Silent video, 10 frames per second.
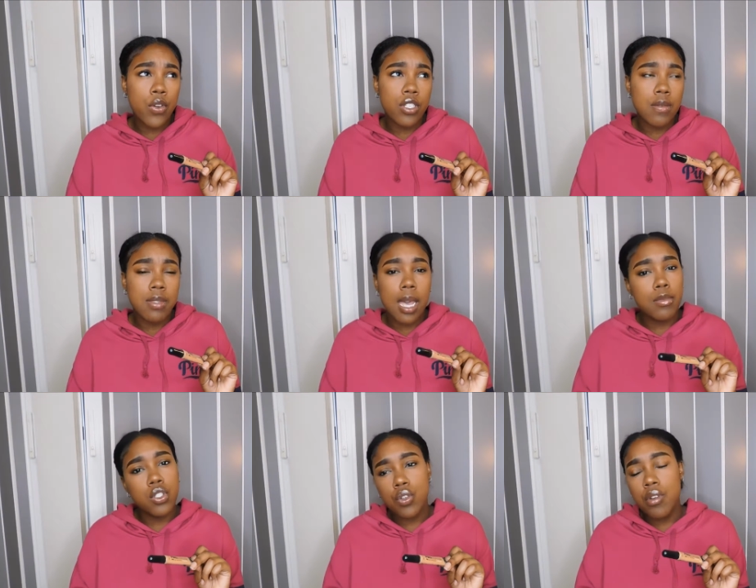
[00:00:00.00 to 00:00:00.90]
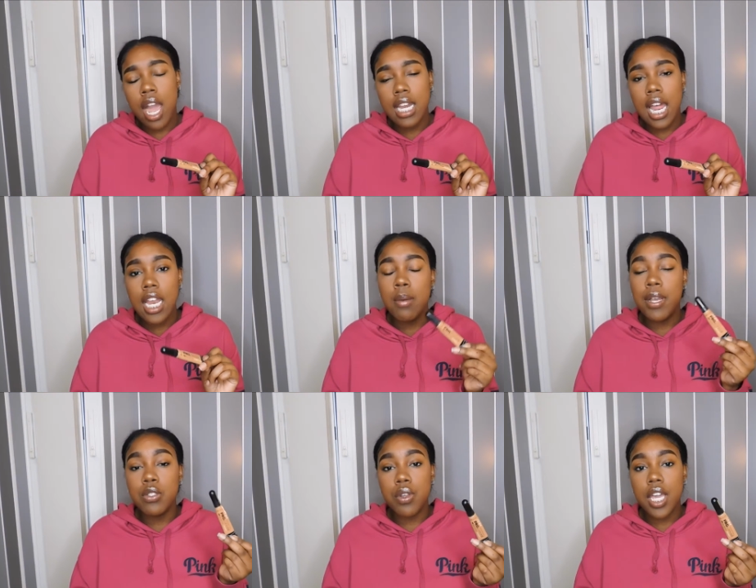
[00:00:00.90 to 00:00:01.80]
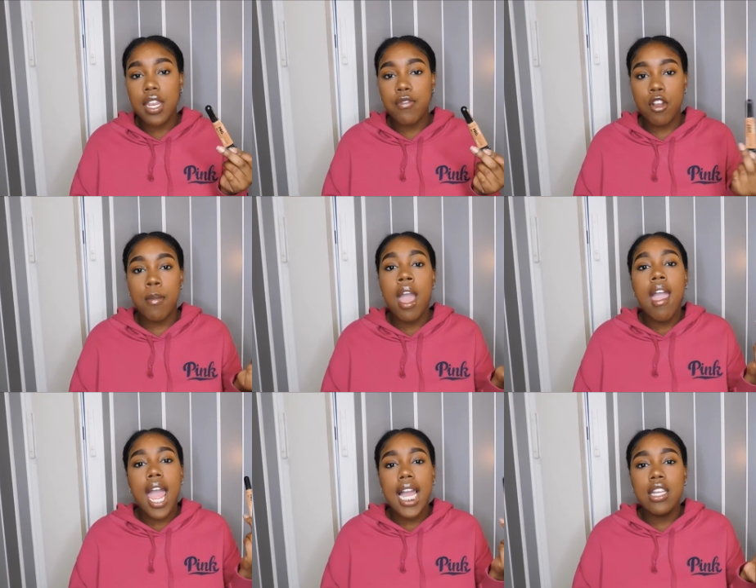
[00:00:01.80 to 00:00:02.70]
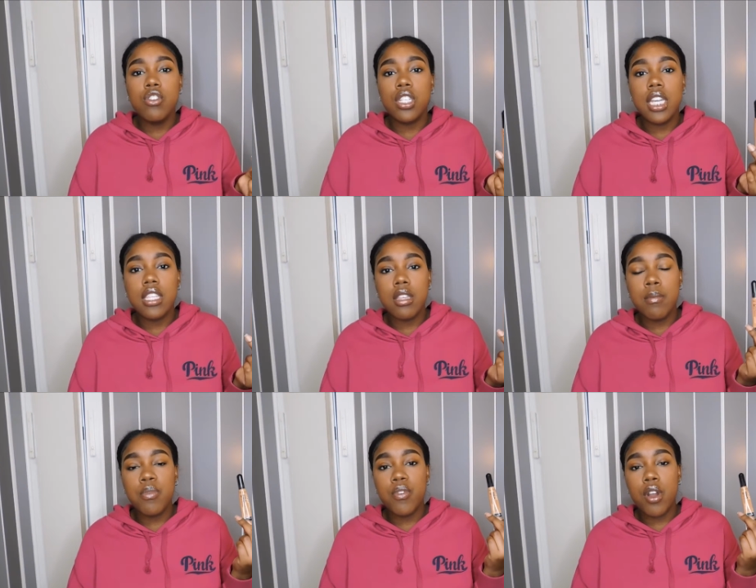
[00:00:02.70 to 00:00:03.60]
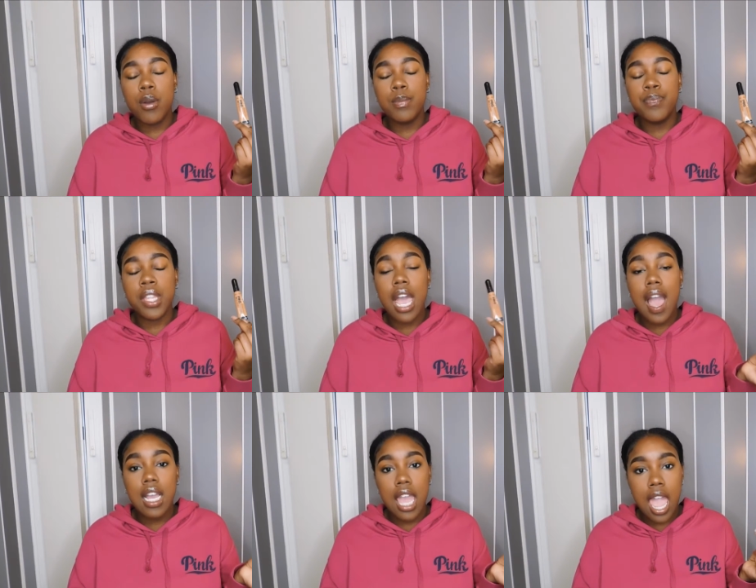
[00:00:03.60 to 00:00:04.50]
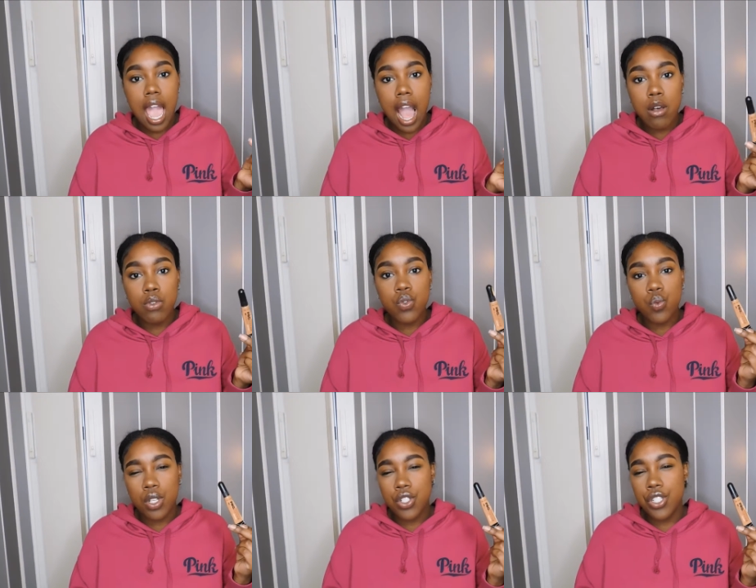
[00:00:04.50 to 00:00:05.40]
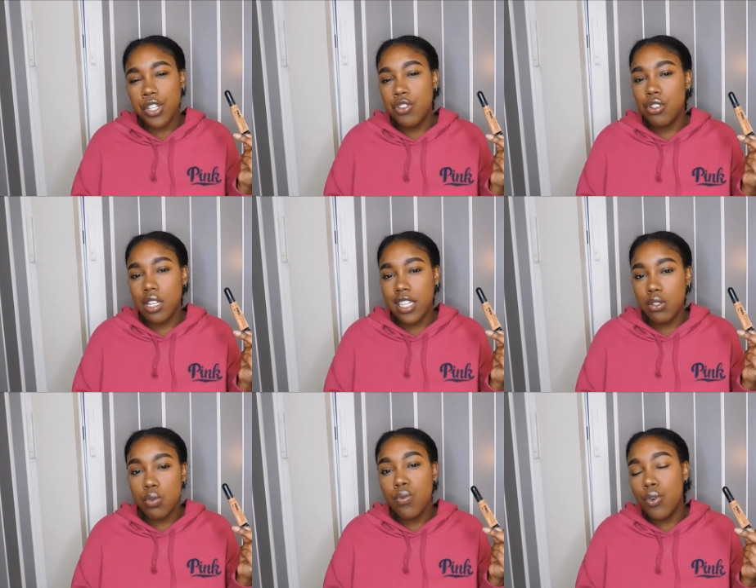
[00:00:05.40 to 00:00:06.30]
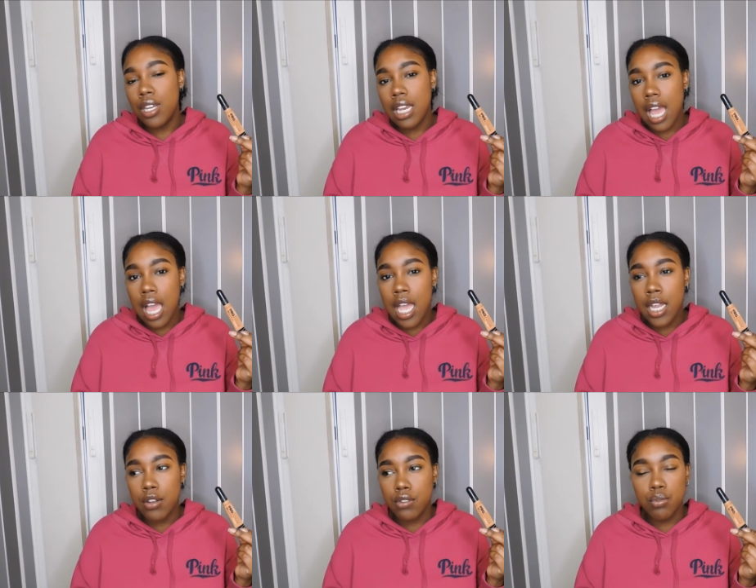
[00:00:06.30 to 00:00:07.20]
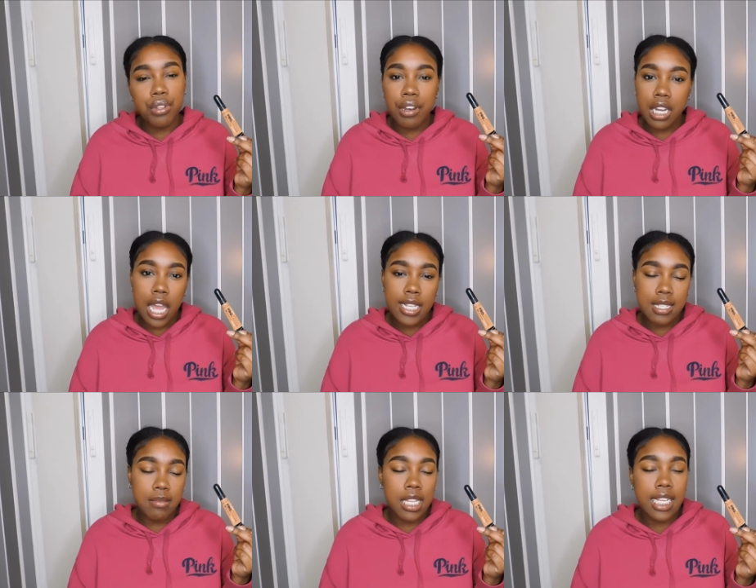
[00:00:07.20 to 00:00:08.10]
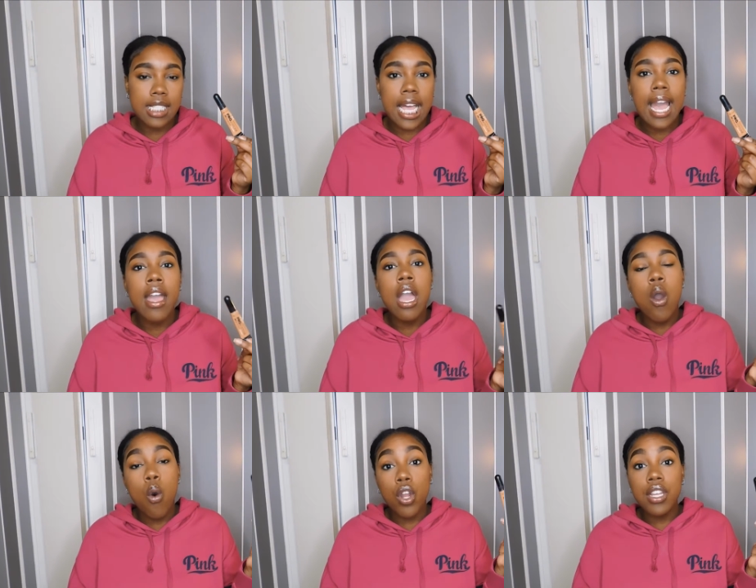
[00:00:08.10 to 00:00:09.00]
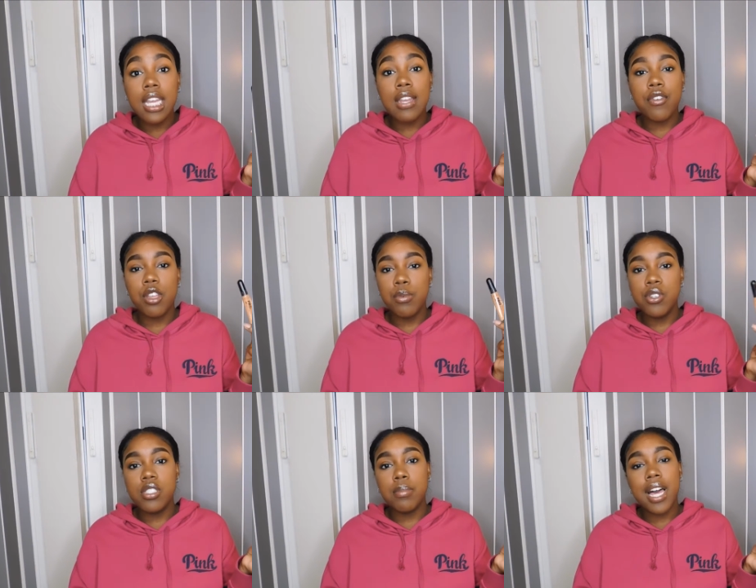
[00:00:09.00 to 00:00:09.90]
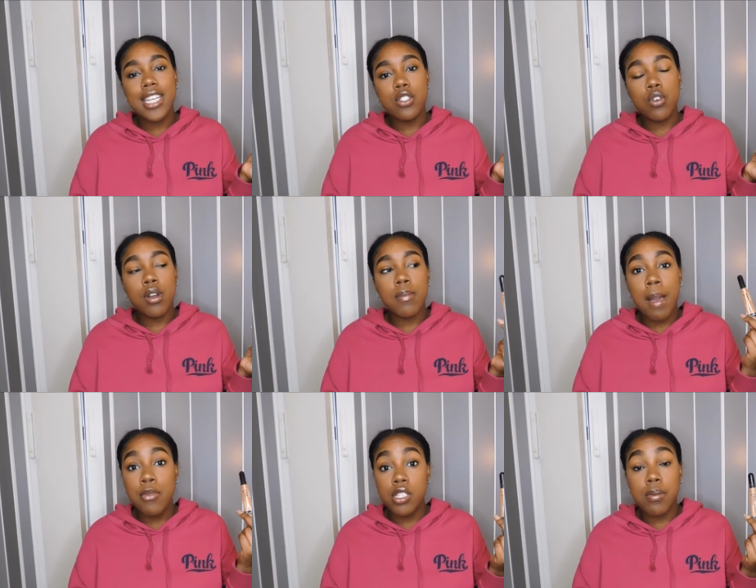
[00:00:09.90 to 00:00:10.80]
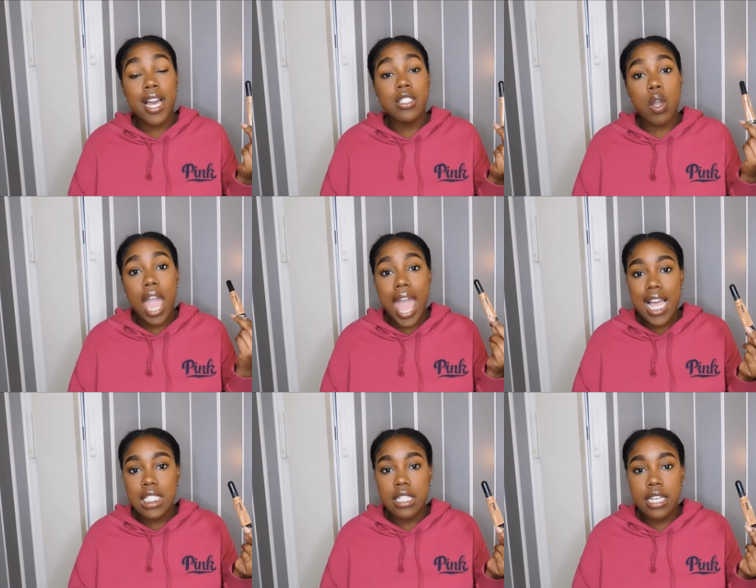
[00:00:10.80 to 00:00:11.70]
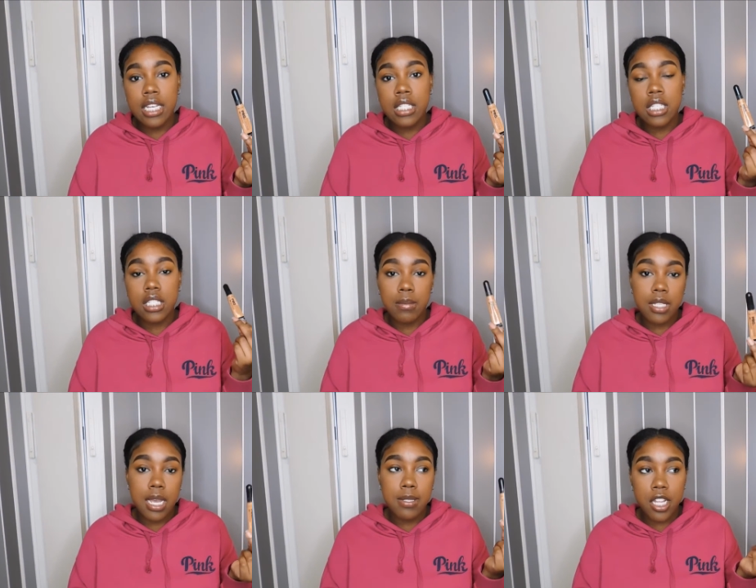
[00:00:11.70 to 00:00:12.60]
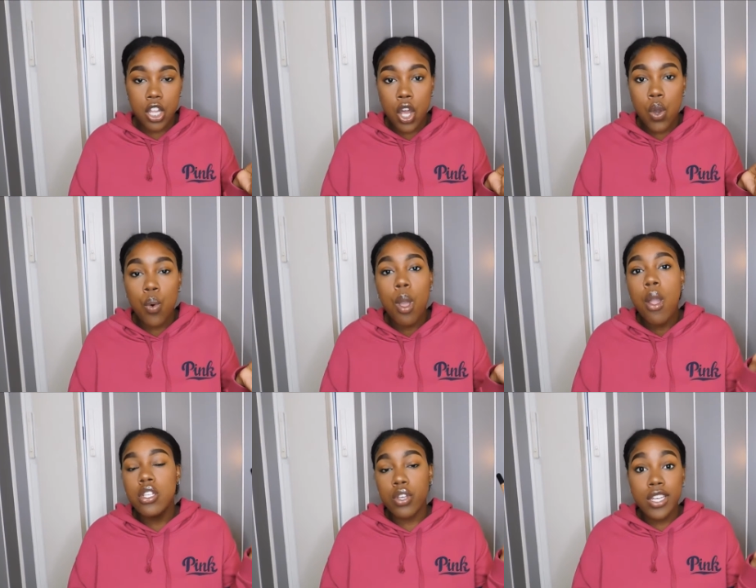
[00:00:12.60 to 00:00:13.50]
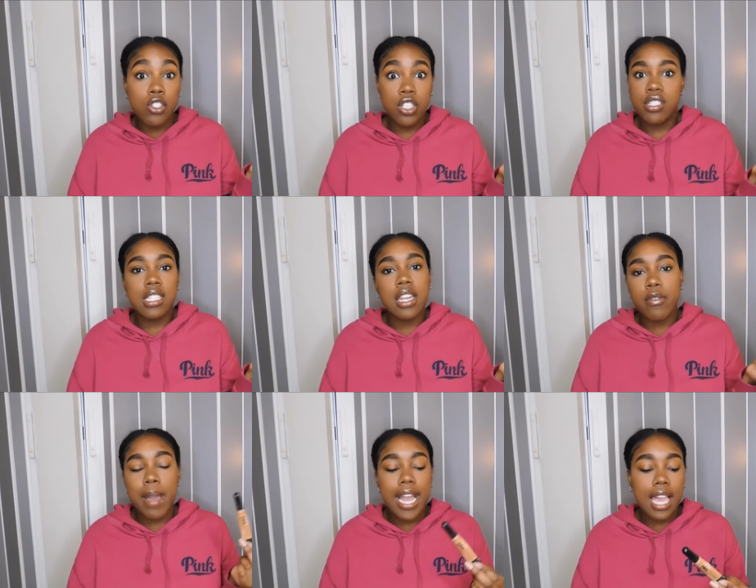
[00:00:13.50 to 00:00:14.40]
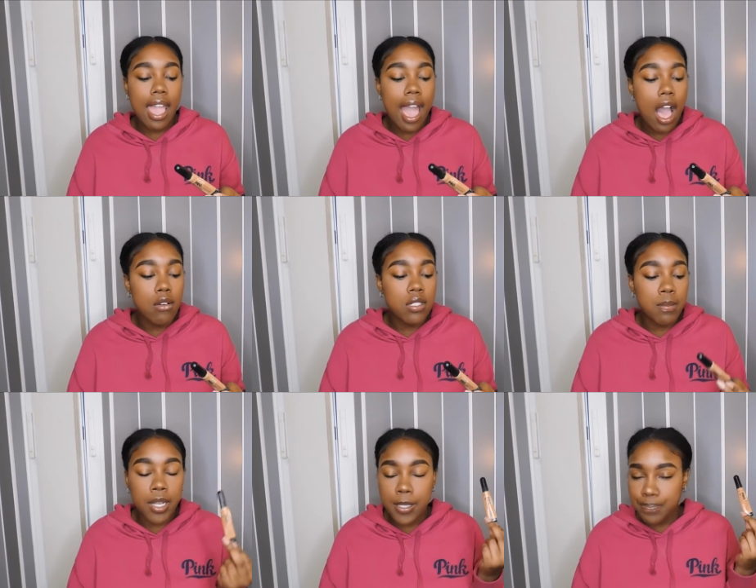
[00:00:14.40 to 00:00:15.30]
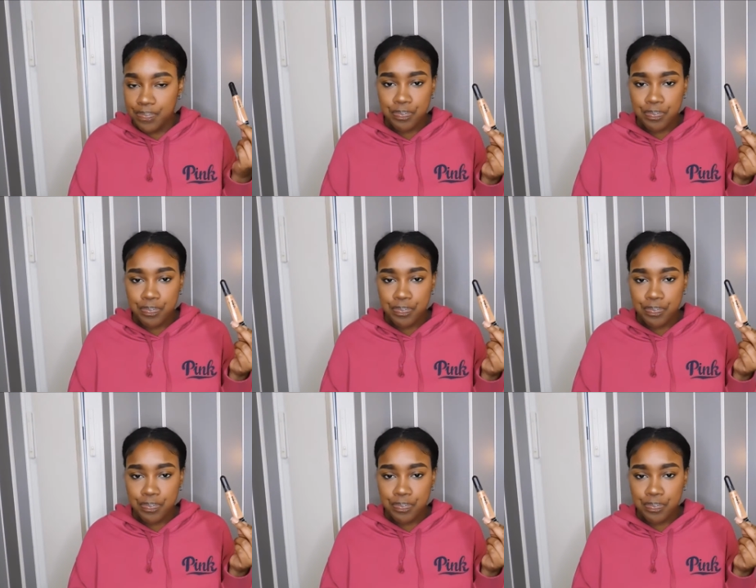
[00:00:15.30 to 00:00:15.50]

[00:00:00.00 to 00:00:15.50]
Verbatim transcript: or sometimes $2.99. It depends where you get it from. I usually get them from iCate House, which they're usually, like, $2.49 or $2.39, something like that. Or you can get it from your beauty supply store. My beauty supply store has these, and sometimes they don't. So I usually just get it from iCate House. But